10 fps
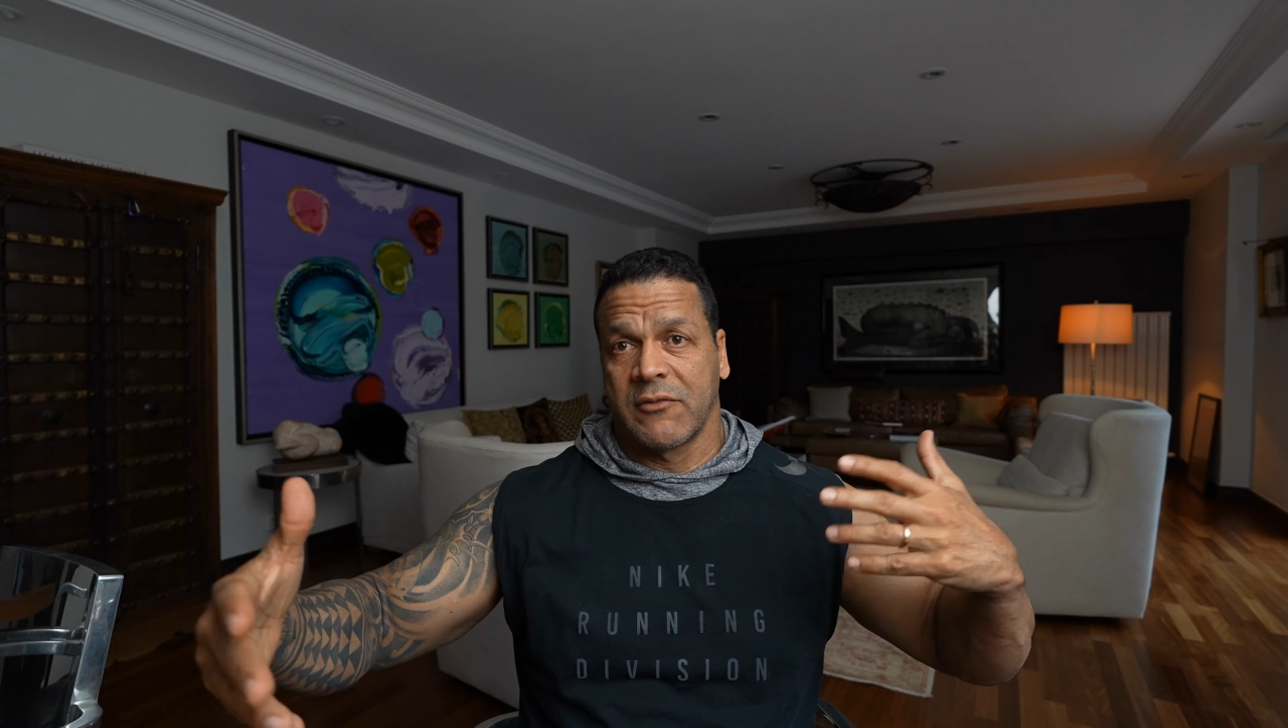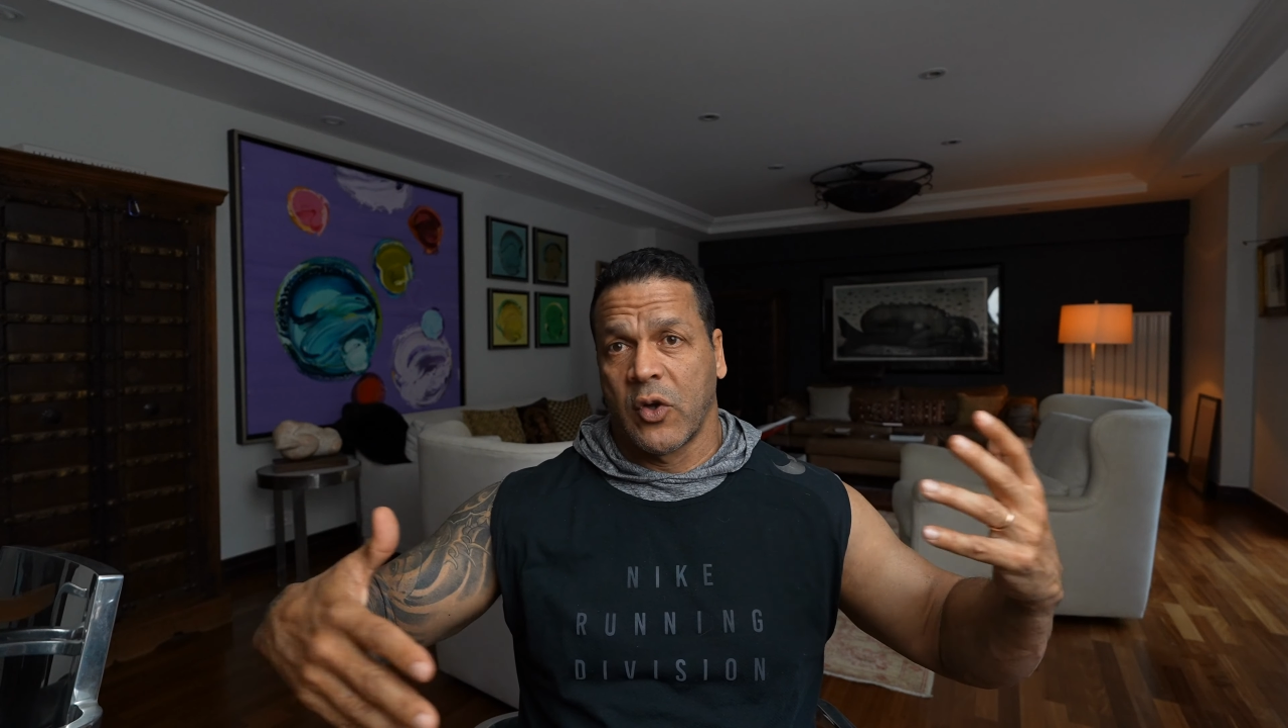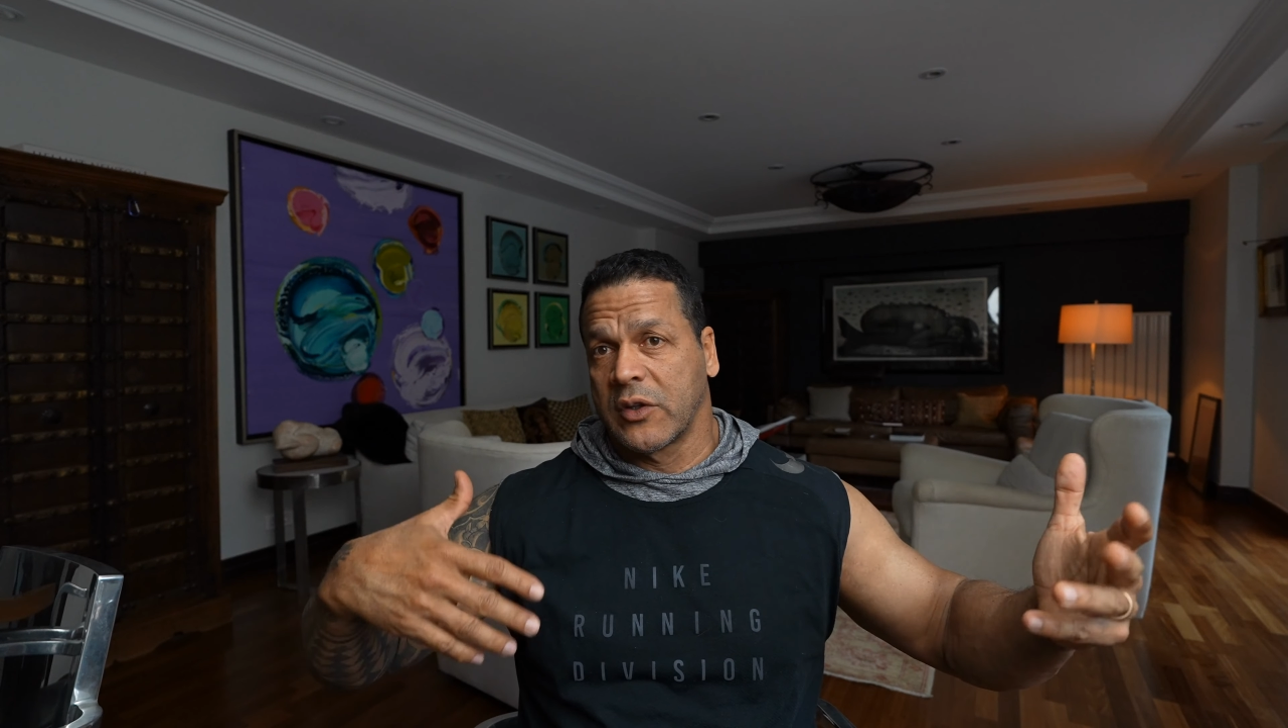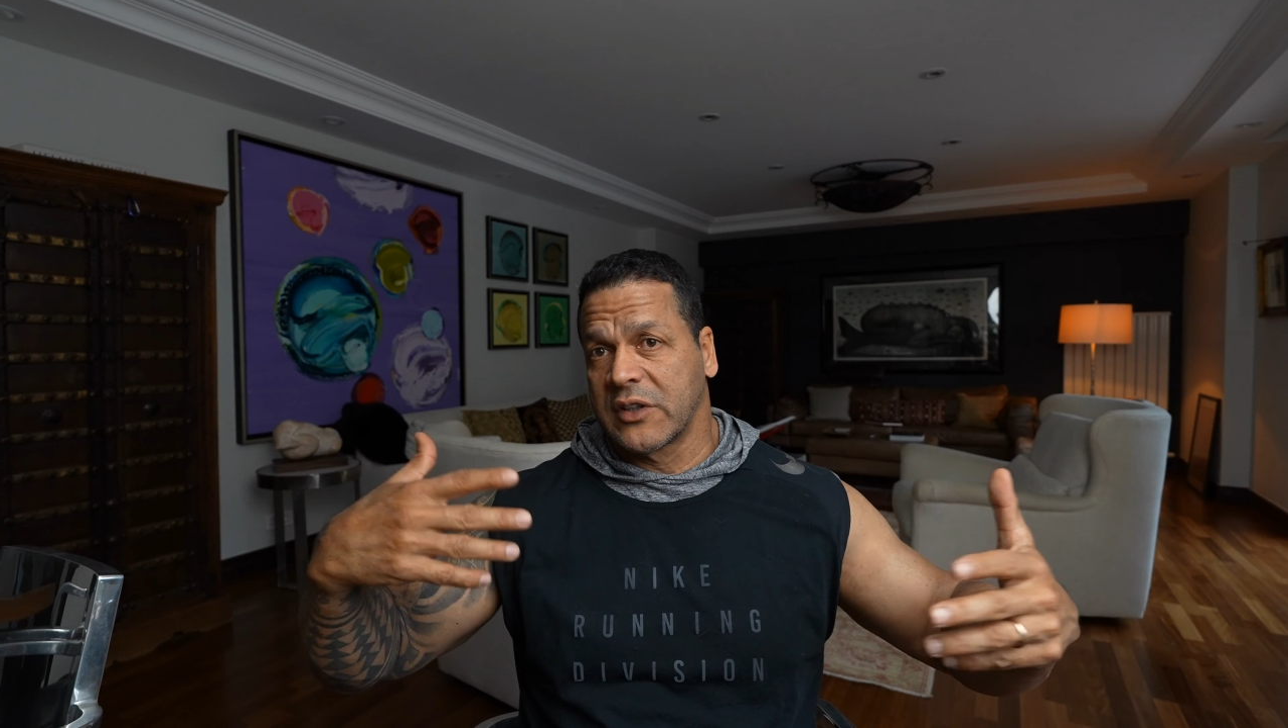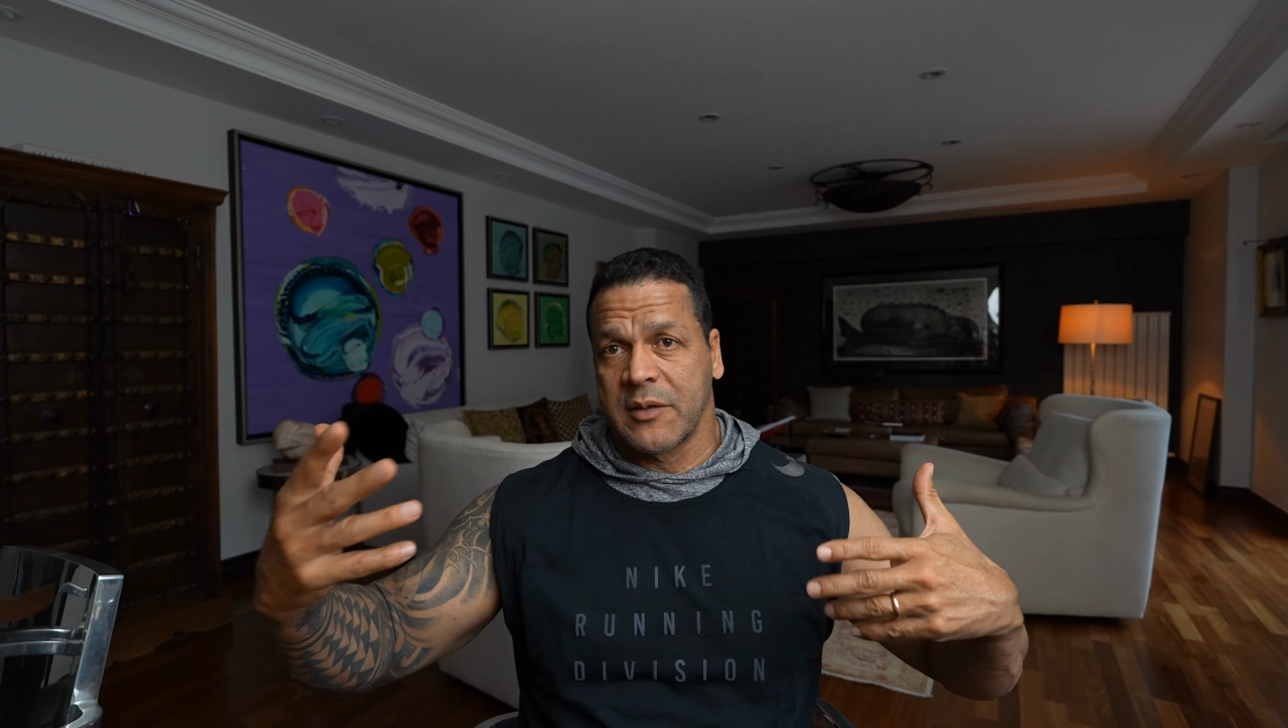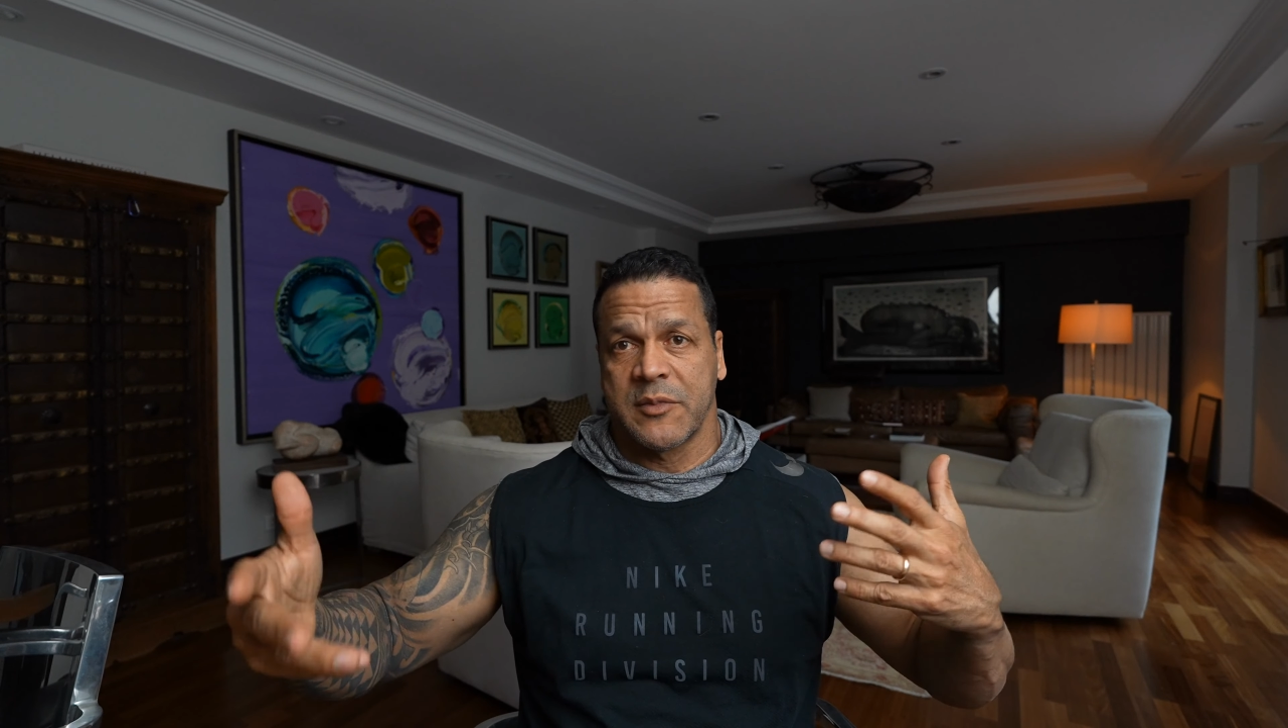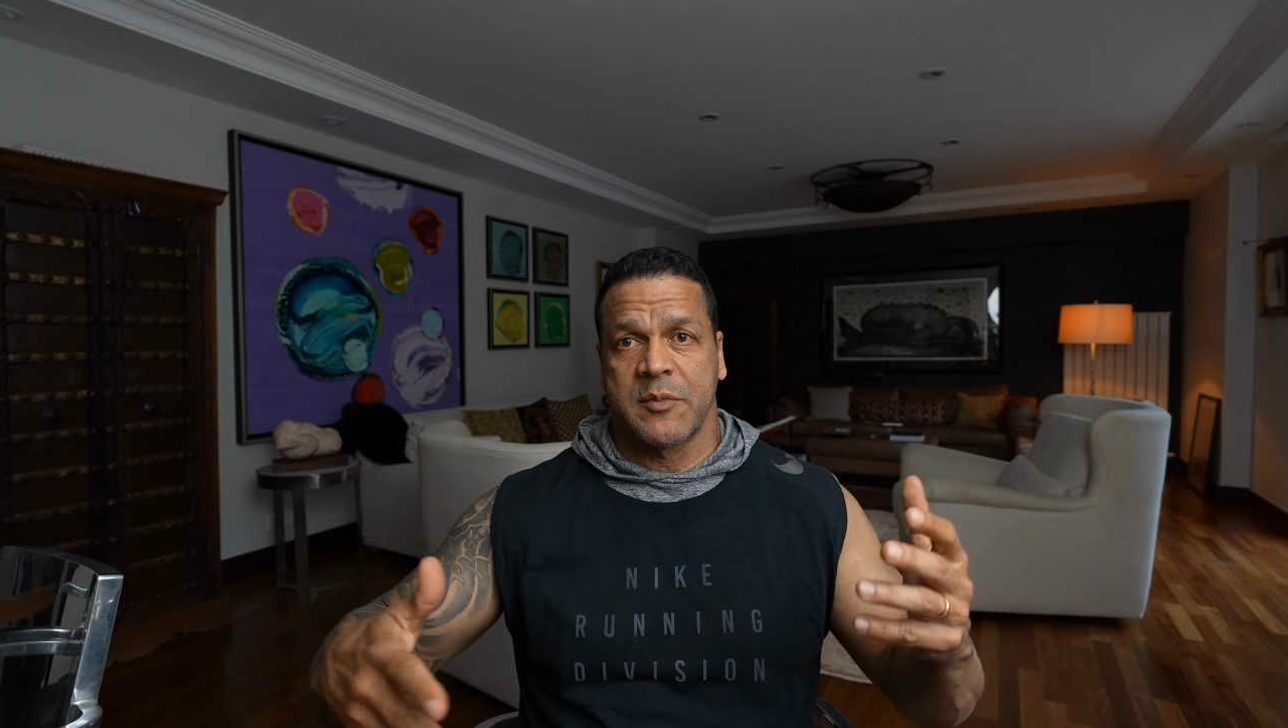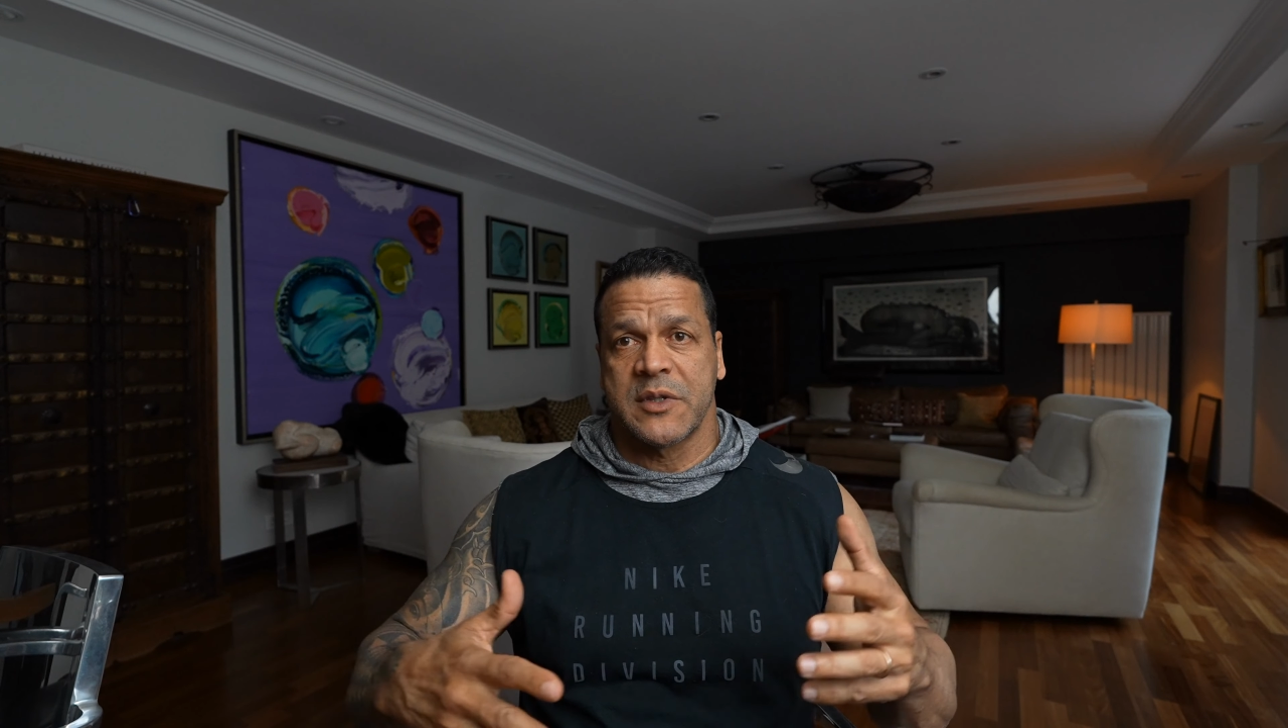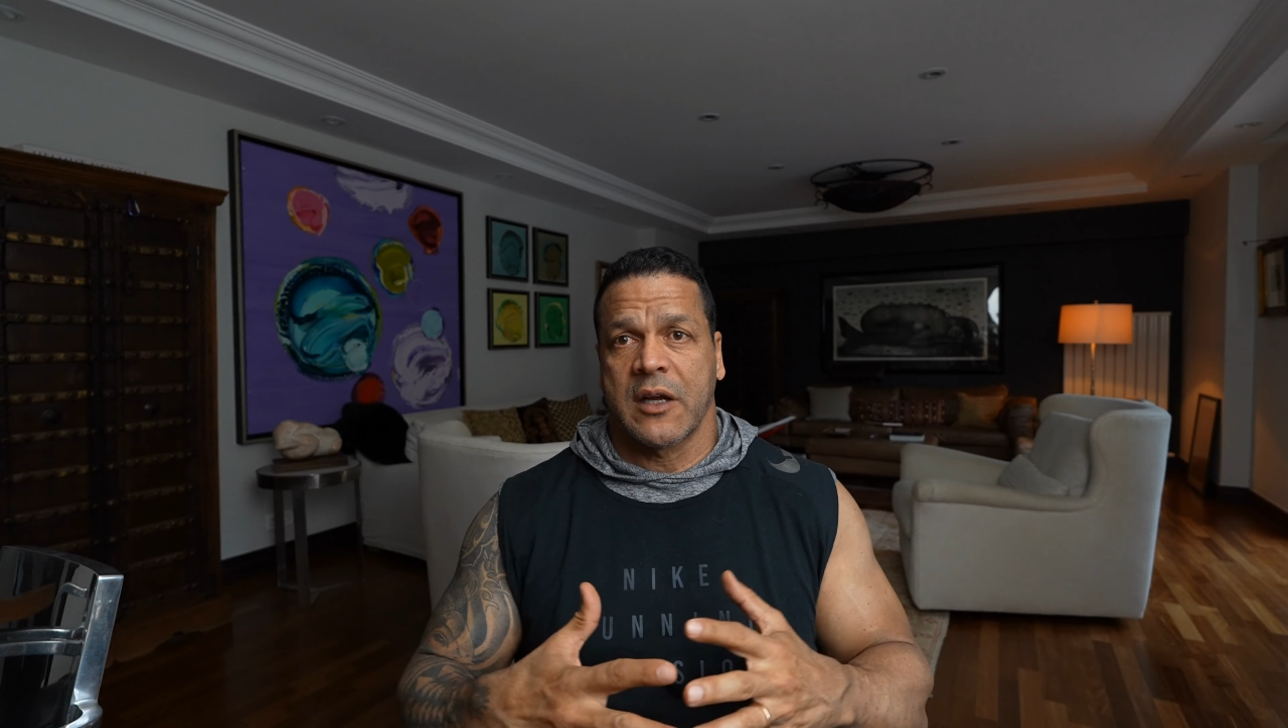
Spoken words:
all the symptoms